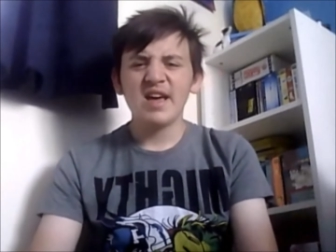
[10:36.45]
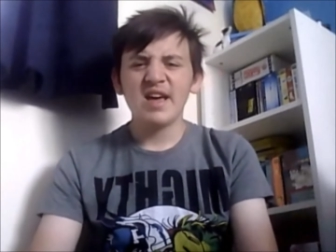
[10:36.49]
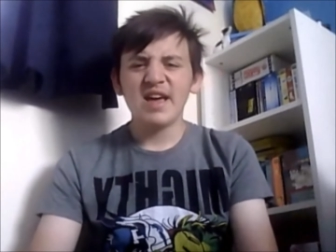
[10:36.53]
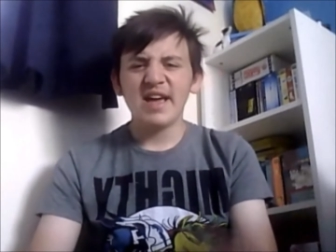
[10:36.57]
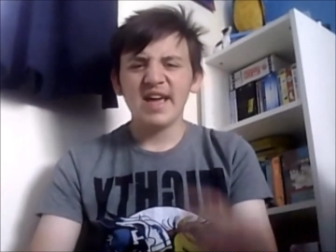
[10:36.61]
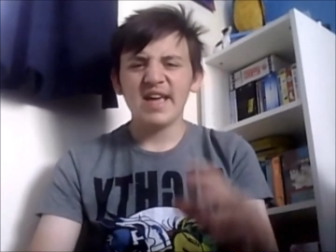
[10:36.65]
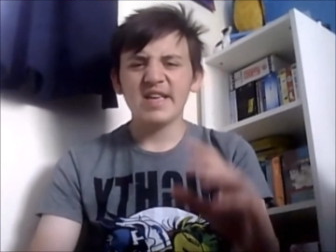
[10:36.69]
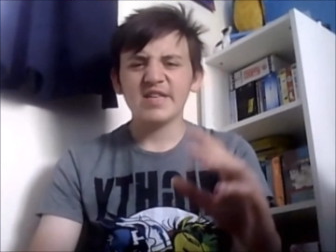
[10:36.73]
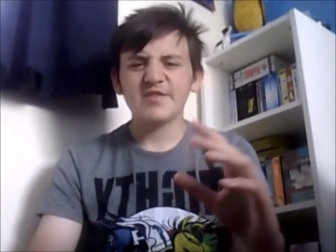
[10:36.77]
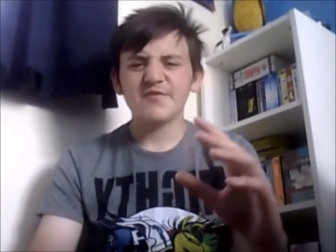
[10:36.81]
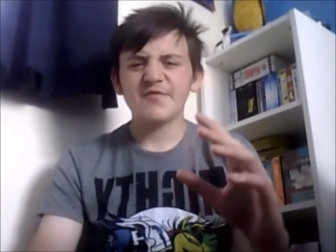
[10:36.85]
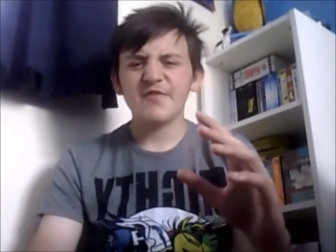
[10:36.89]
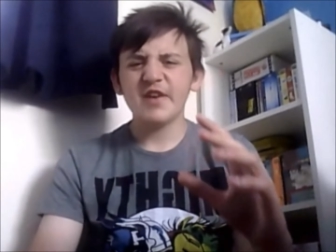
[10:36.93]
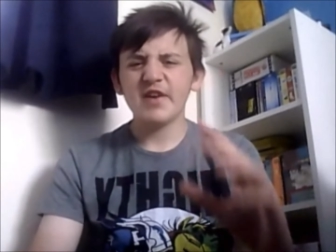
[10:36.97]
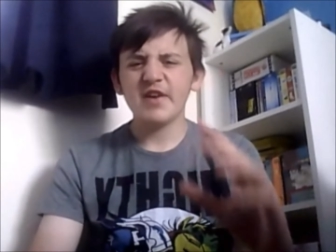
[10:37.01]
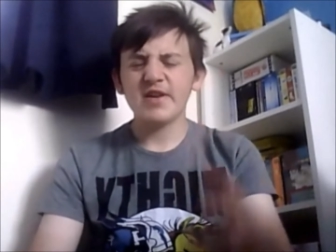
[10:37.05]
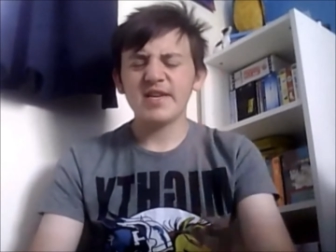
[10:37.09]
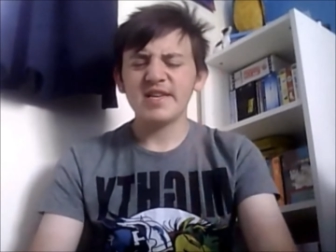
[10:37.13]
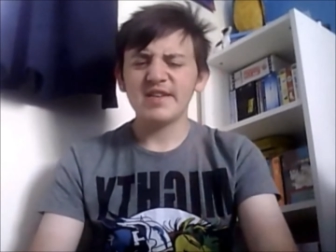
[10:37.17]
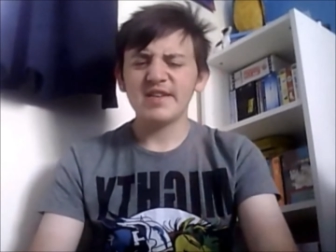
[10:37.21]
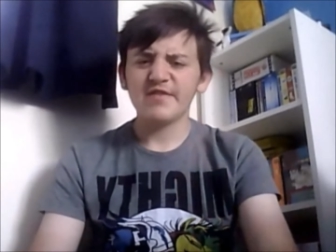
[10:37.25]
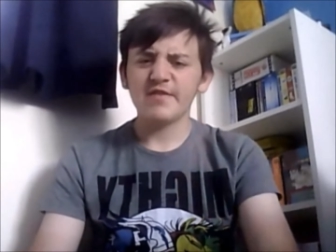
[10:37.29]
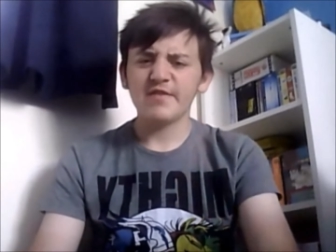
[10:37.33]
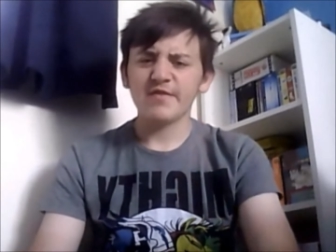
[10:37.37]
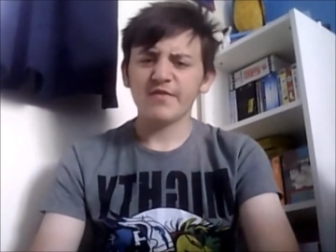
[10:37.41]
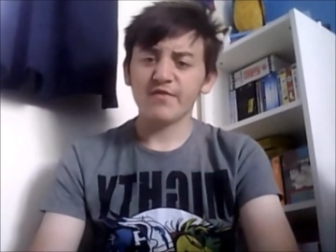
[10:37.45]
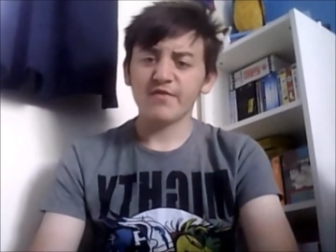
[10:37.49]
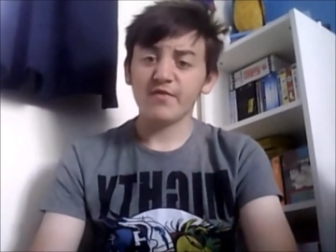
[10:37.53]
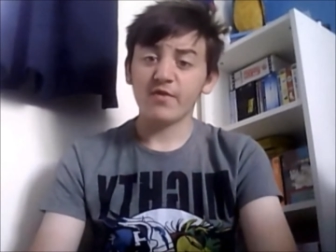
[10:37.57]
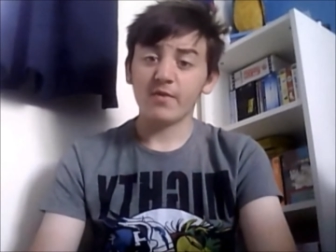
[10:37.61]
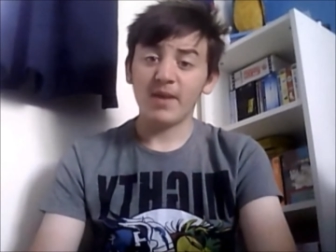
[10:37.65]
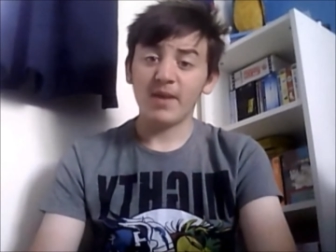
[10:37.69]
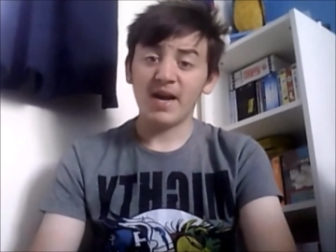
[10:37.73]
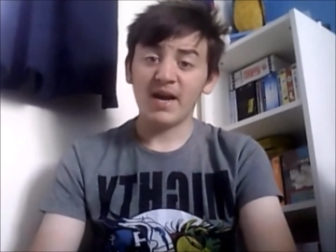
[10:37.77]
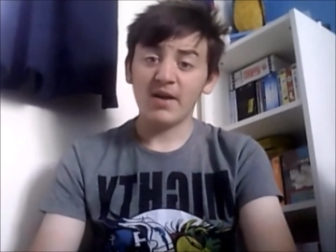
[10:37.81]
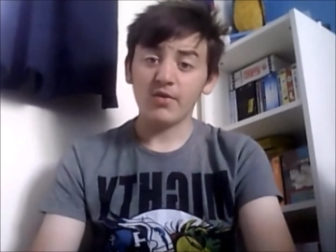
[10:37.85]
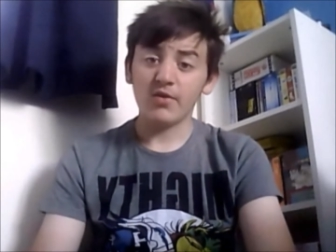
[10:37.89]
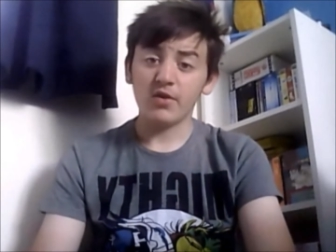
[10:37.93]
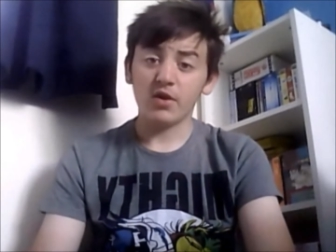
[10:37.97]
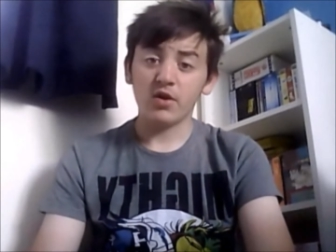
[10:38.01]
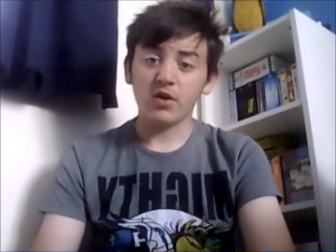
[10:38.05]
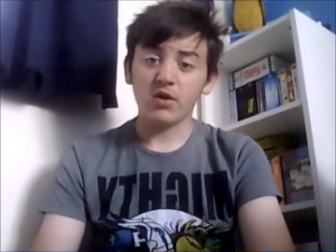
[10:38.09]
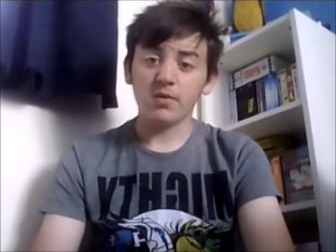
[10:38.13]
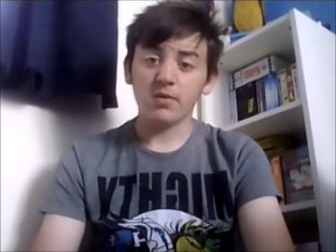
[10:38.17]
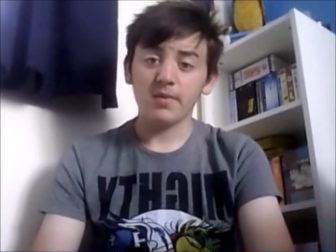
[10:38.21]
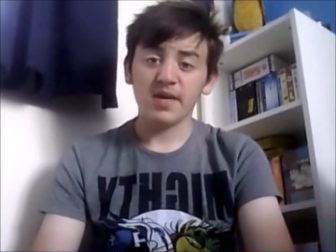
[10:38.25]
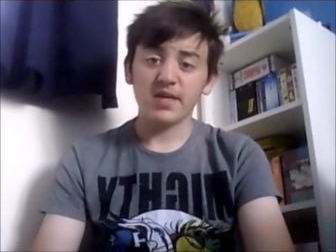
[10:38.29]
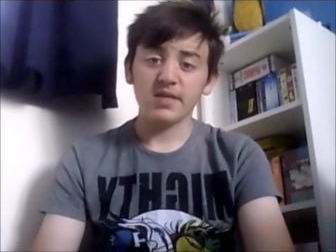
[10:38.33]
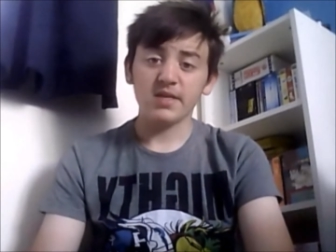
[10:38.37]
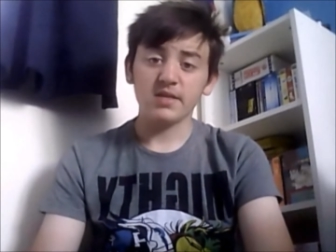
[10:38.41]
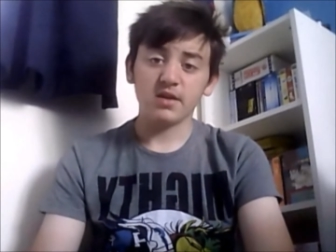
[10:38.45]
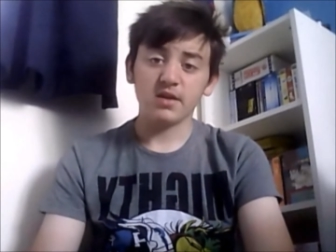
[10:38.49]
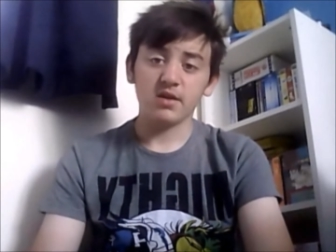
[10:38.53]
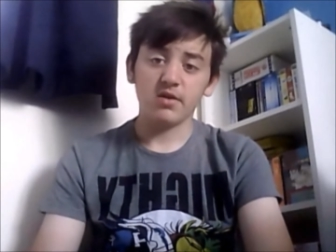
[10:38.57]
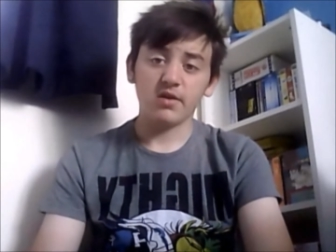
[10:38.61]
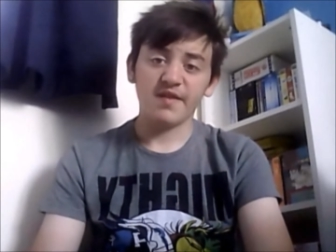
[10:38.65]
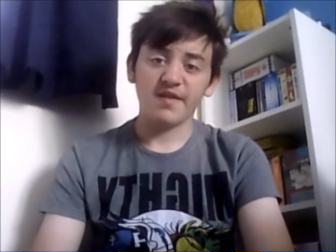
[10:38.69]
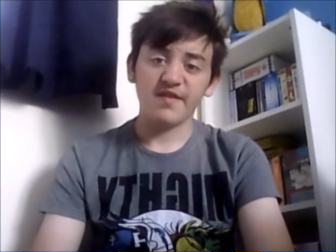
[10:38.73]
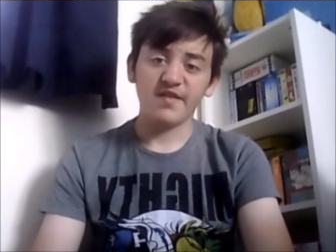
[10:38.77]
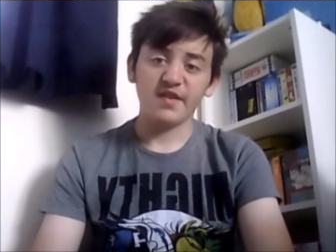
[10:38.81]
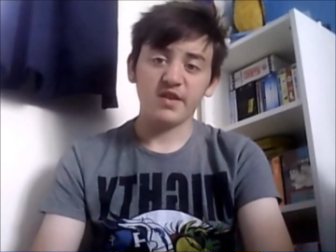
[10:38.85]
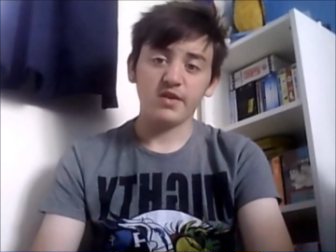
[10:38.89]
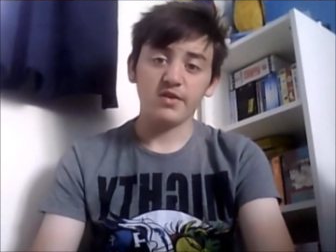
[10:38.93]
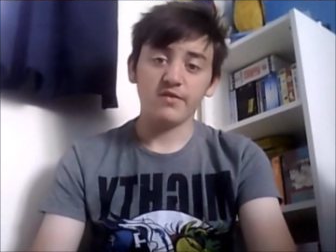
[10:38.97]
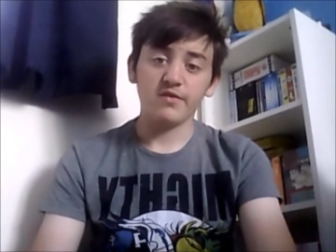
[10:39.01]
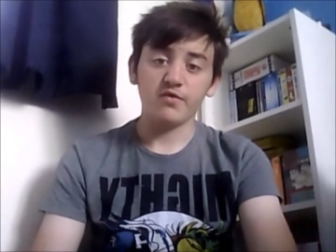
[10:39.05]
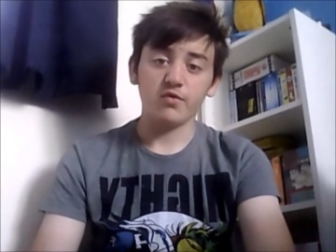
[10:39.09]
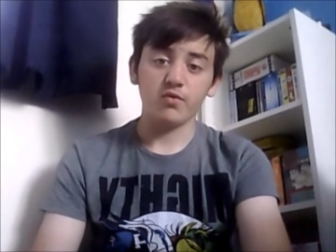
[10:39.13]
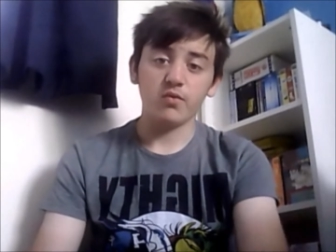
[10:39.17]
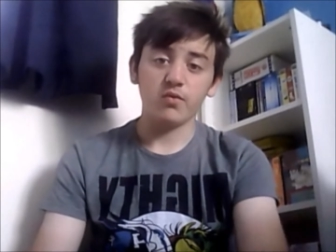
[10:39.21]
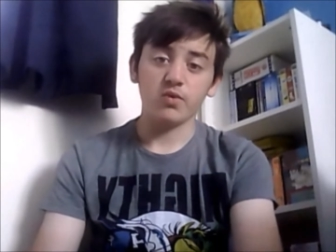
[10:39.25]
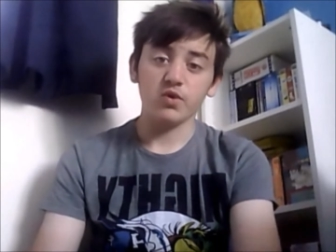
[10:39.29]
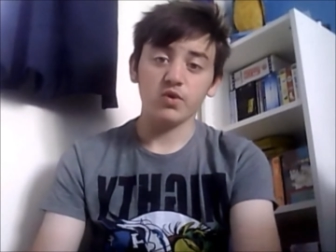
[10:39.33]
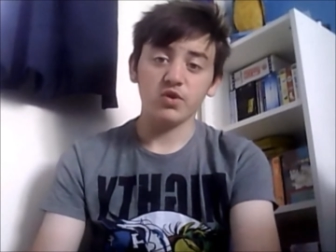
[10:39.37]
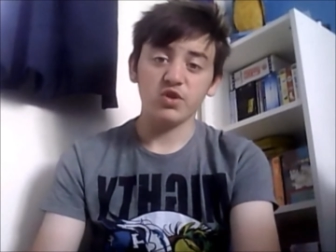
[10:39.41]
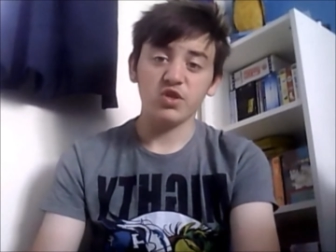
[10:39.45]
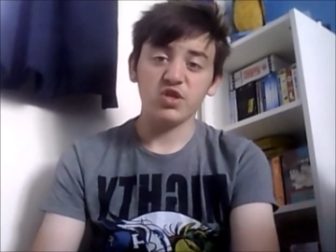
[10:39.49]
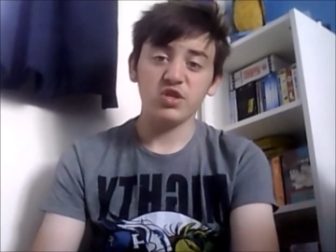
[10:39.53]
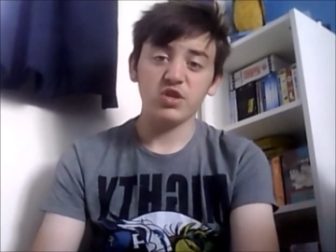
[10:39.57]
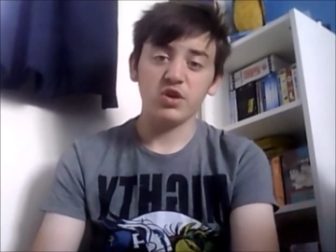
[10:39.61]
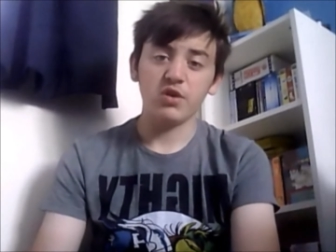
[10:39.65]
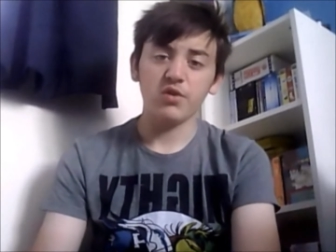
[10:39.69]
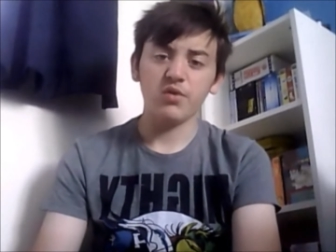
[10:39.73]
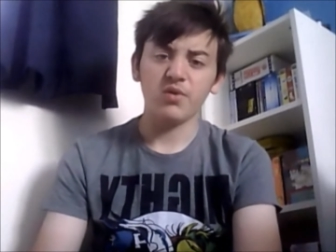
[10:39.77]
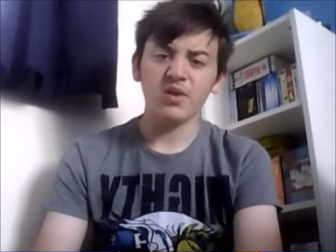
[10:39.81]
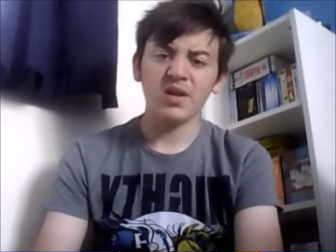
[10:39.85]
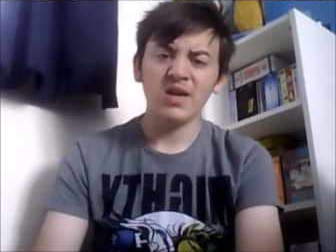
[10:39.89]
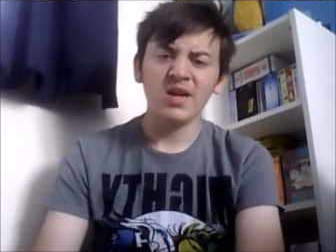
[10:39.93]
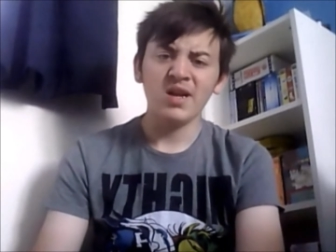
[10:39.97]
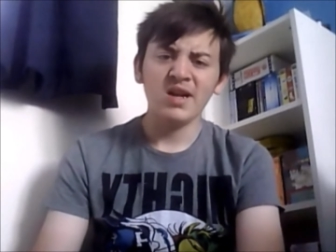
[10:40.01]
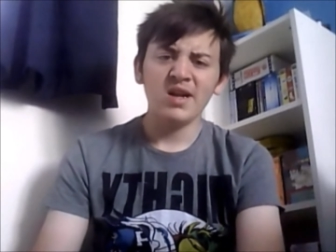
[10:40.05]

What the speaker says: it is very different from how the comics and graphic novel was shown.